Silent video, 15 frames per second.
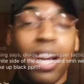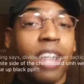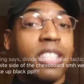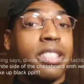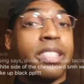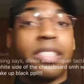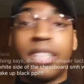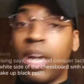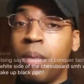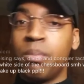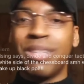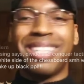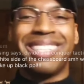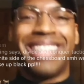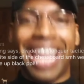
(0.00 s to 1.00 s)

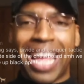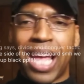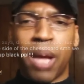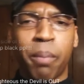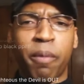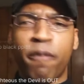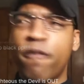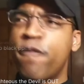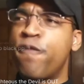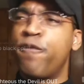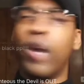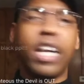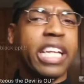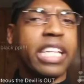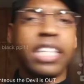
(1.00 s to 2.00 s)
some damn
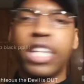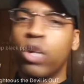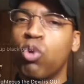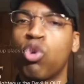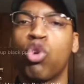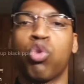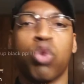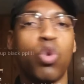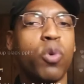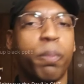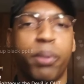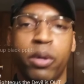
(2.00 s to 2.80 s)
funny little group.